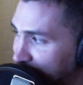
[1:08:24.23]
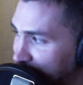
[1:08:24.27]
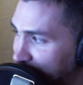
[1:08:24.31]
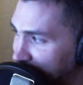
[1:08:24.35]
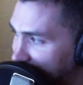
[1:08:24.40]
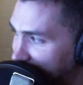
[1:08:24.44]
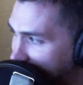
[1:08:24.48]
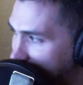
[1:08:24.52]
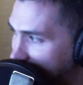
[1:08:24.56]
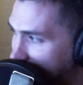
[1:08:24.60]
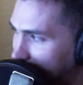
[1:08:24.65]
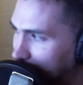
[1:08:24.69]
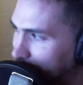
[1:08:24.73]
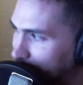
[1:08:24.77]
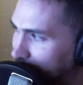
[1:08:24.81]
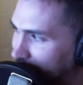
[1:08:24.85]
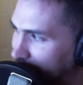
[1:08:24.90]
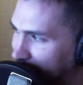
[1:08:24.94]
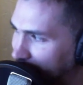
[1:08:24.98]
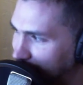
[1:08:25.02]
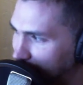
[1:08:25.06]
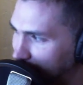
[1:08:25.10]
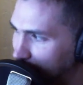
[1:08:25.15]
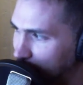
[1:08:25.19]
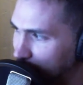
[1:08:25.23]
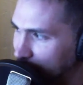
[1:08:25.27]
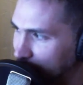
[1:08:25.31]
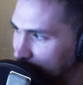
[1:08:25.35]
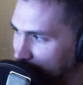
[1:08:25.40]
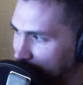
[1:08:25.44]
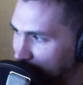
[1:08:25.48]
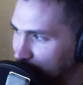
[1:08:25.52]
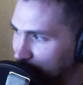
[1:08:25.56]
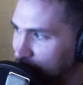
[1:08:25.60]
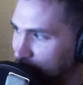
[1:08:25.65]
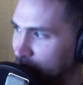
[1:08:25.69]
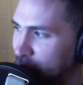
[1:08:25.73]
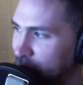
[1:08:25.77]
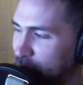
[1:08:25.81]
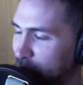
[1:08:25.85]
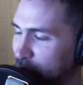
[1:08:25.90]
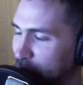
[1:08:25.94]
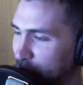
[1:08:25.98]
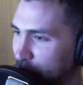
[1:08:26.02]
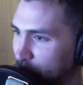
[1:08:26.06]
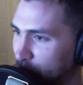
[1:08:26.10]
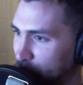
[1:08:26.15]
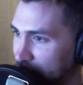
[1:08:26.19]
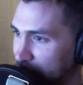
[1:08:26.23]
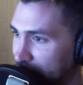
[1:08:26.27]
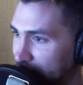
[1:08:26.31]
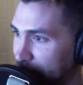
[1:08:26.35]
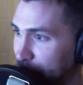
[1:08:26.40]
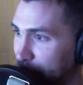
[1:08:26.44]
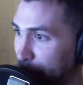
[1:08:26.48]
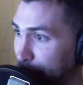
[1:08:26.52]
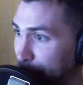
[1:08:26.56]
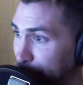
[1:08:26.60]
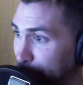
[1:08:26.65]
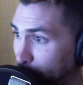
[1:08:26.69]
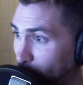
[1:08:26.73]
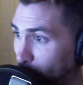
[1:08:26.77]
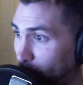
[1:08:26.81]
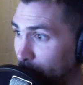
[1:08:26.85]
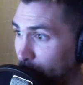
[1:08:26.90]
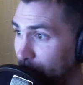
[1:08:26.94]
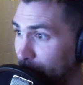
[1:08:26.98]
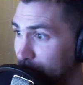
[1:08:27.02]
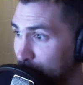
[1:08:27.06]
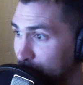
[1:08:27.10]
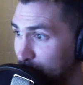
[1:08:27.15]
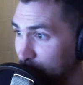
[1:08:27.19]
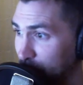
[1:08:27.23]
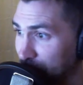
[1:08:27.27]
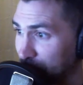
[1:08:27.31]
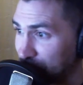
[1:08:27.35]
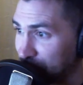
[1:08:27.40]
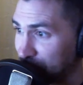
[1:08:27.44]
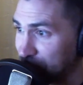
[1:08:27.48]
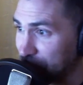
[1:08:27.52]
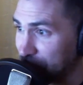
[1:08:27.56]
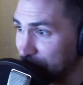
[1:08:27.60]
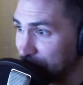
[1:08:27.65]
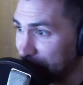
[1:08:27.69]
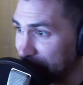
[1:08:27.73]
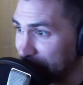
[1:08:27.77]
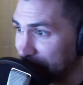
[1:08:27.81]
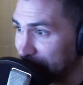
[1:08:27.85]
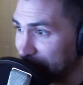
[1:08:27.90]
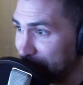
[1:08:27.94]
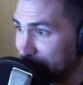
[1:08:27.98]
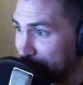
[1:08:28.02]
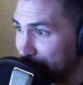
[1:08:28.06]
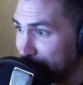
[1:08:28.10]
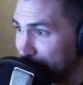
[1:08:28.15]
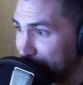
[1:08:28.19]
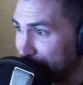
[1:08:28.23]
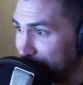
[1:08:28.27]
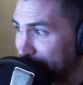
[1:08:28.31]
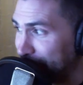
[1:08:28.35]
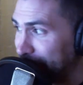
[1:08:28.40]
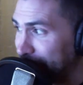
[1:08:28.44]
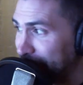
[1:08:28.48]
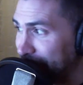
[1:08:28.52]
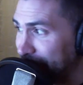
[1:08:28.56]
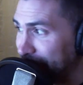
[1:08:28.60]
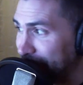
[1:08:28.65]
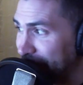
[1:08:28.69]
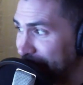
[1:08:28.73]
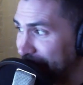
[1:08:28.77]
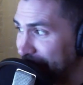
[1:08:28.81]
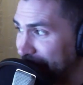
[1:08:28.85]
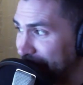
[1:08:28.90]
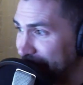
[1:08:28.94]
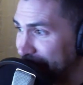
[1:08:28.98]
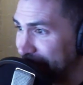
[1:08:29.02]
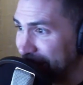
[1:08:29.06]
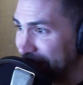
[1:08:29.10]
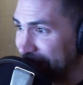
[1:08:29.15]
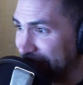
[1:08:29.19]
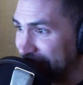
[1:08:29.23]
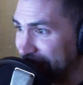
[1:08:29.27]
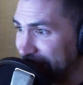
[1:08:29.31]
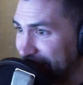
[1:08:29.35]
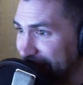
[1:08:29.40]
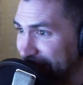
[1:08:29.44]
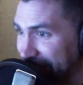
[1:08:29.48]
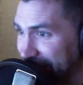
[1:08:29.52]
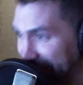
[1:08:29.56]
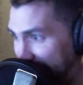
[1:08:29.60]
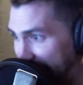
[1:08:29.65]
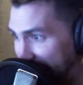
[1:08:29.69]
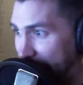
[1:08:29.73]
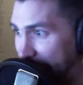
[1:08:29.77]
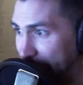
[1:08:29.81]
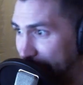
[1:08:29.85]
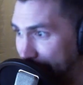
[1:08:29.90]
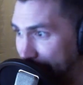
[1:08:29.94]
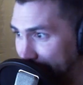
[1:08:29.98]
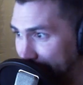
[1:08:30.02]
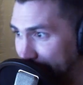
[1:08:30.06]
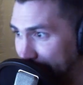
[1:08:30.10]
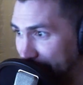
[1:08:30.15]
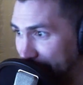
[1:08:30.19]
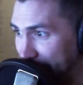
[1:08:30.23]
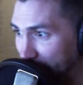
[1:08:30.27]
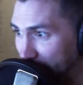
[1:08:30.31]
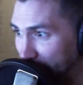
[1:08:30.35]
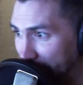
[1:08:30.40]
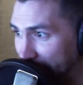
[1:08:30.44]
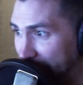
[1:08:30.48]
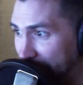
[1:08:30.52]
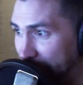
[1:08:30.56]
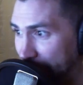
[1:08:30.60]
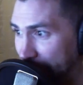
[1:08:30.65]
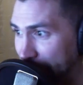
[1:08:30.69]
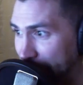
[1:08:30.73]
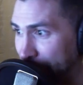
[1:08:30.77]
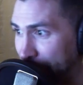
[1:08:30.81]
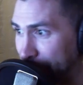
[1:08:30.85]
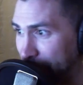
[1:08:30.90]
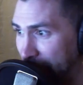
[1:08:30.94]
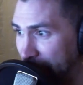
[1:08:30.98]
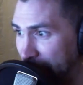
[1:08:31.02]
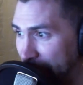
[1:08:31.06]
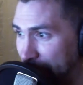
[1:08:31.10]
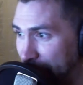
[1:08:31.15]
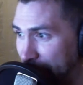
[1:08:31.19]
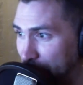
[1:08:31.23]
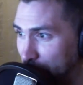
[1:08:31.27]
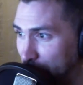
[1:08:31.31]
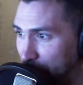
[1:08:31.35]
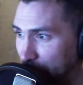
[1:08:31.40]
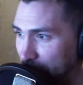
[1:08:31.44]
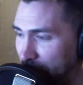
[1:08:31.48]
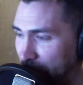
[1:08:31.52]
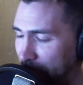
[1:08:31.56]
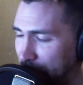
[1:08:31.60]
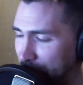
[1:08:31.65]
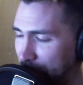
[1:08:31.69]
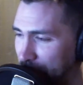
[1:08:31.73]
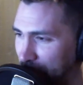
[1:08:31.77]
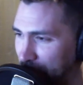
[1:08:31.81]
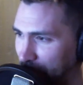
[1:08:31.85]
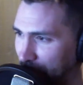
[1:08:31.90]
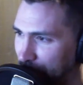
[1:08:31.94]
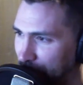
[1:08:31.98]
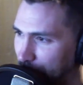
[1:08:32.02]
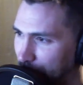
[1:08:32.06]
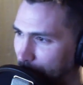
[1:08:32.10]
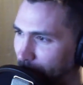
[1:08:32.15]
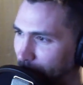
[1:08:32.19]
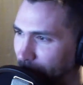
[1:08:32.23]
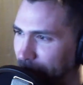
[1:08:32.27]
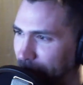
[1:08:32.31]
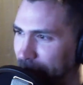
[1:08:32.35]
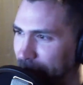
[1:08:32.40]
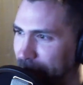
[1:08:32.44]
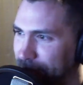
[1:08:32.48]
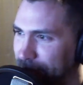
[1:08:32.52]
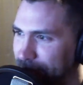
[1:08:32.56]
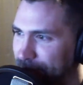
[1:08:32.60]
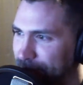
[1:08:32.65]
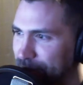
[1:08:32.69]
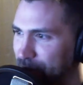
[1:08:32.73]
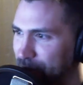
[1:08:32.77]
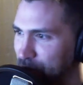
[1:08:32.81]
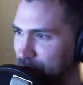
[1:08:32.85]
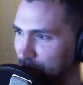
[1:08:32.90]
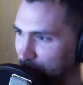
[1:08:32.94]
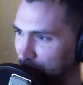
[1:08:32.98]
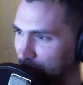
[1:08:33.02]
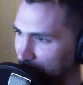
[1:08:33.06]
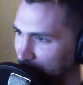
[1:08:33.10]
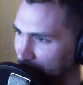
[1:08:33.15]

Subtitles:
not been. So, yes, 3 of the 4 choices I'm going to give have a beer on the market. So here